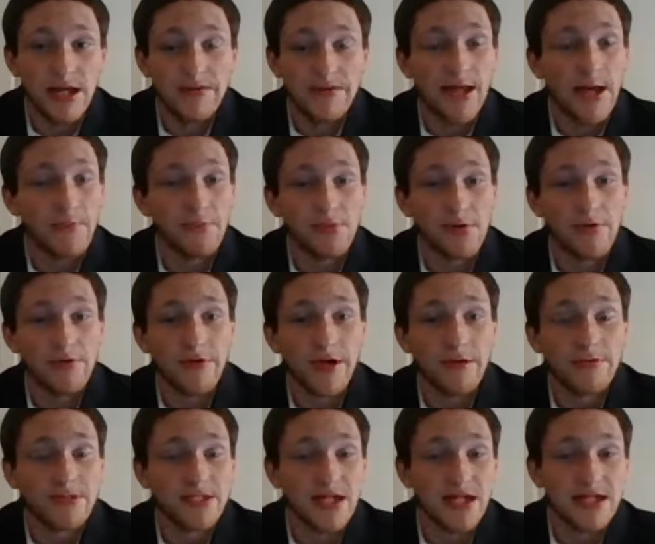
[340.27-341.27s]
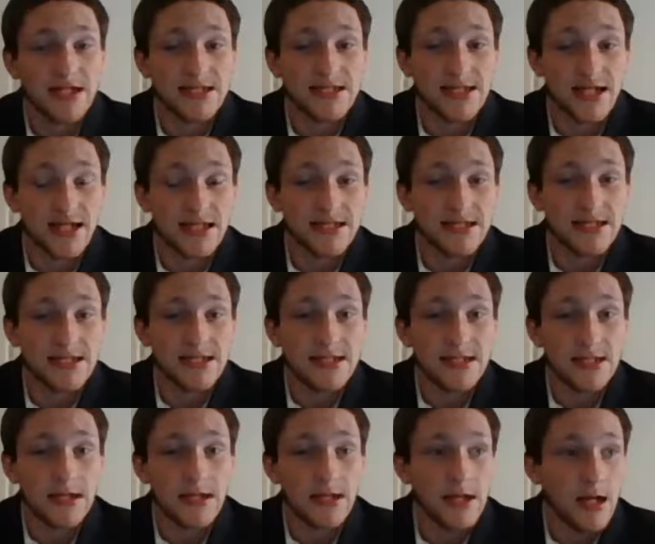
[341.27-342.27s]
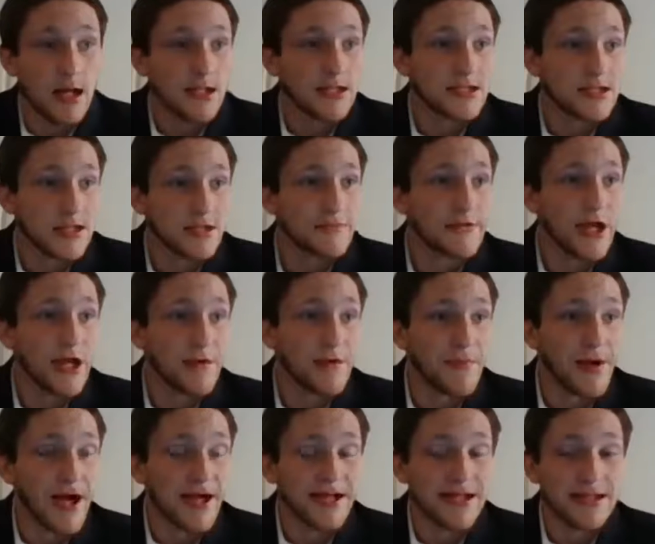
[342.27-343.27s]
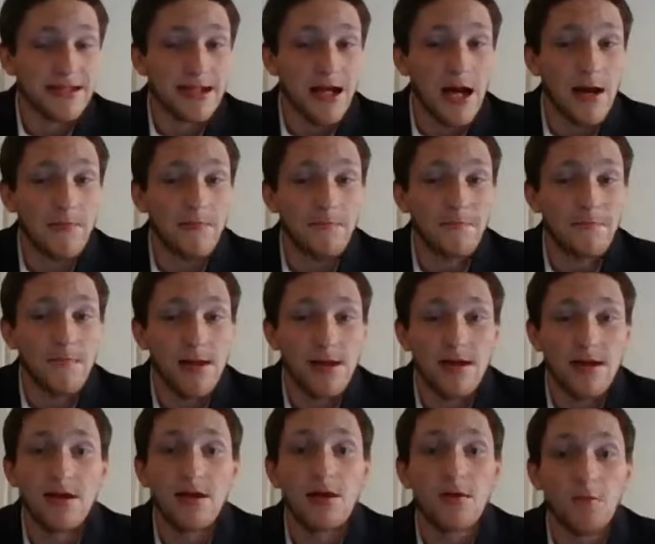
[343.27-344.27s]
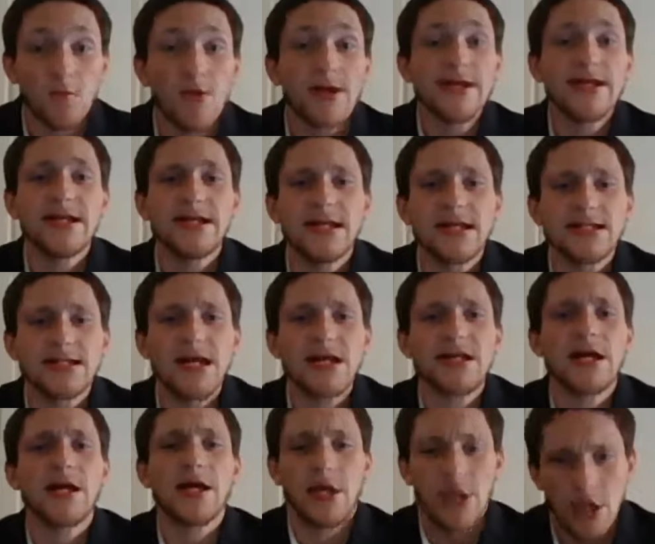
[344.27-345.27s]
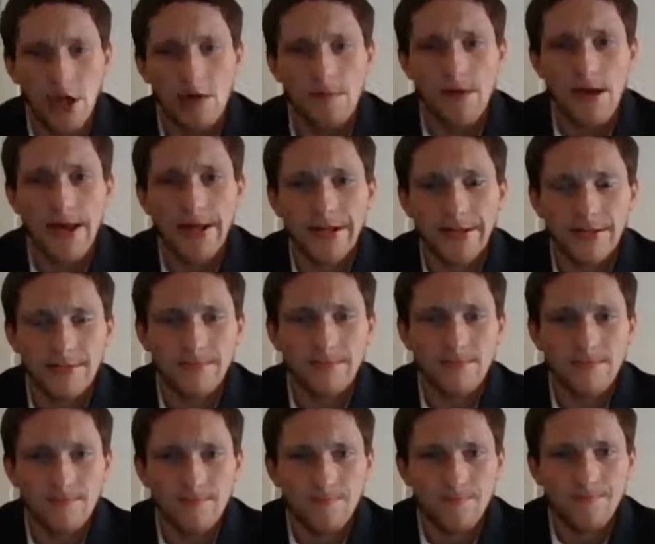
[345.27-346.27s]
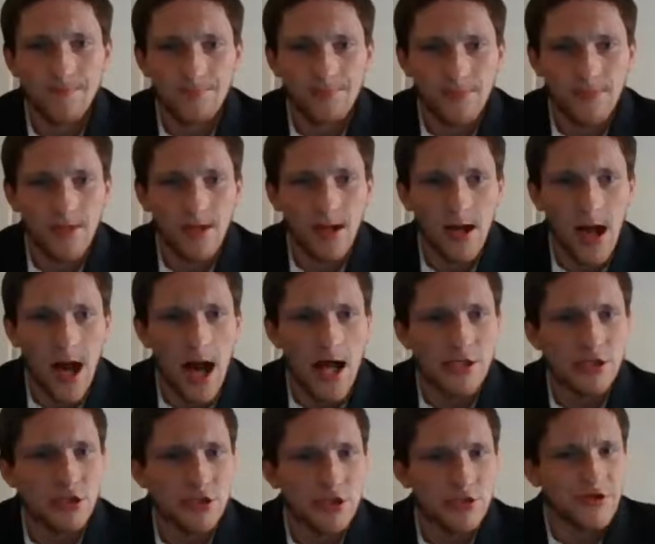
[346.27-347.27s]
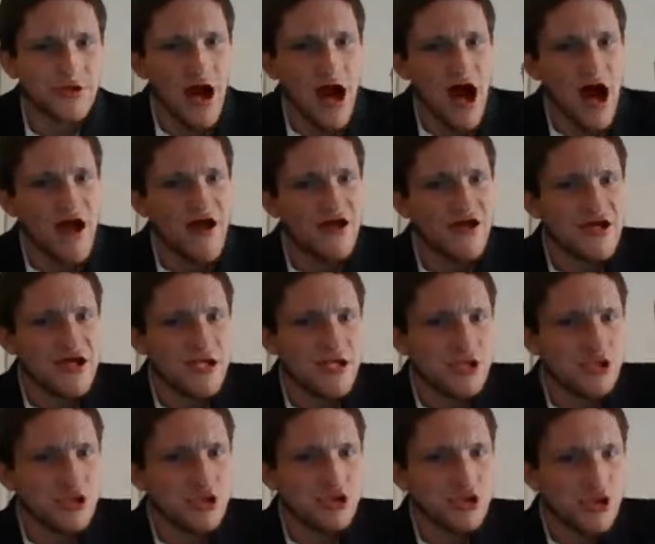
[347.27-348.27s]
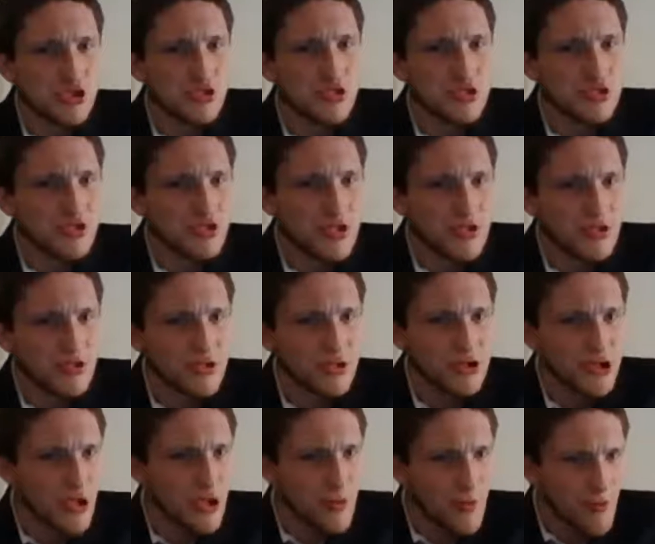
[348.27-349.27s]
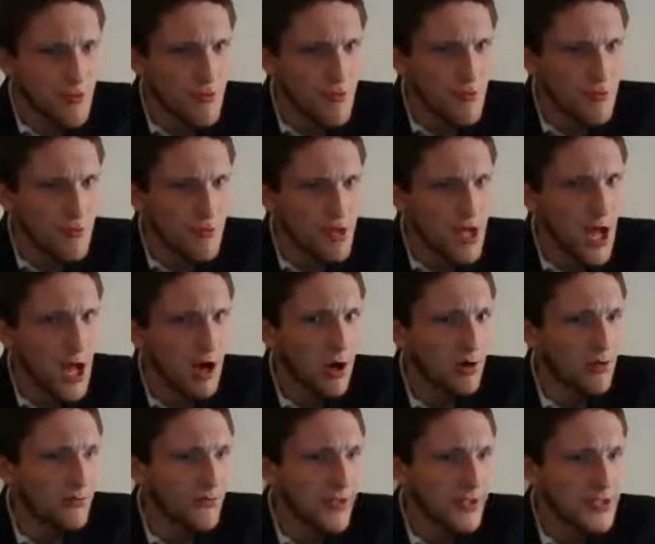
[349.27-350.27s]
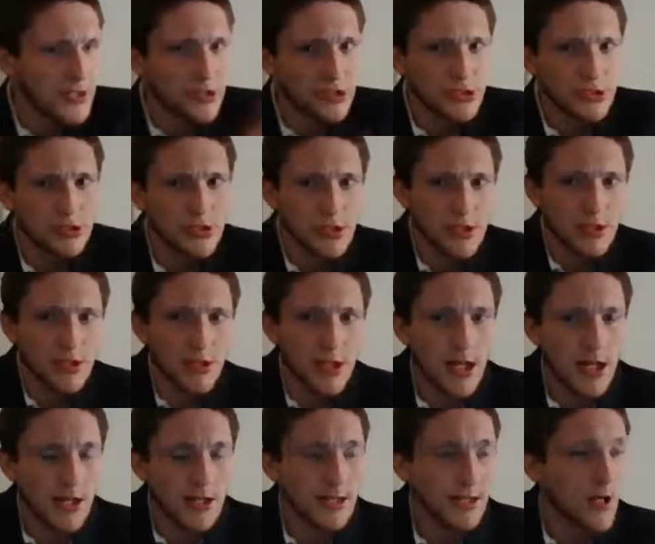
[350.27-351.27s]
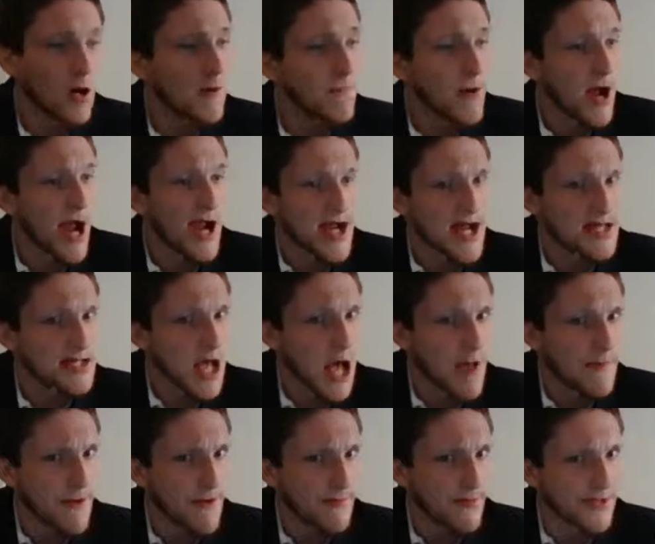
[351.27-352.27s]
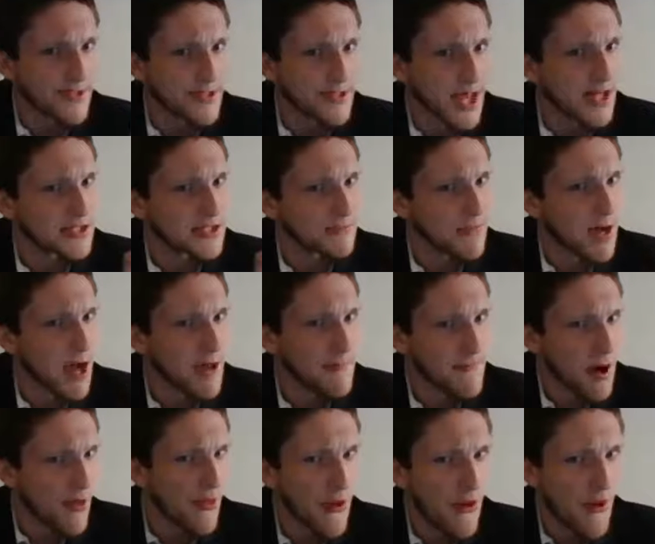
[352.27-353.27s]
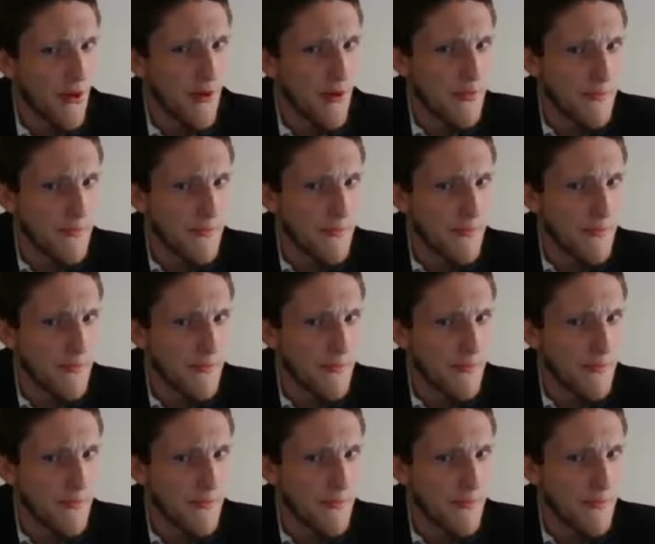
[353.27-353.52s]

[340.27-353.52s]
that program is going to send a Terminator back in time, we need to send a human. I choose you, Kyle Reese, to go back in time and protect my mother.